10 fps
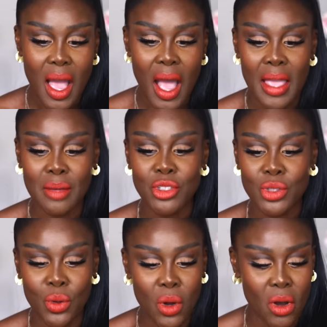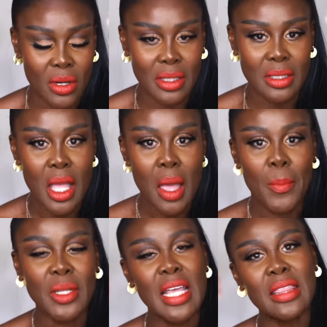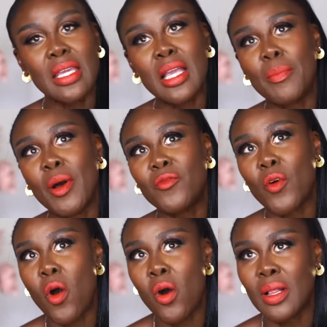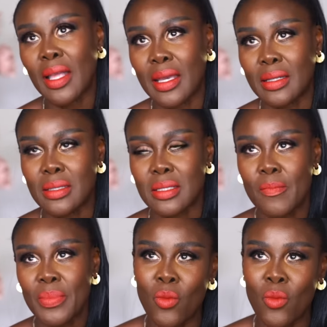I am so honored. But I think above all else,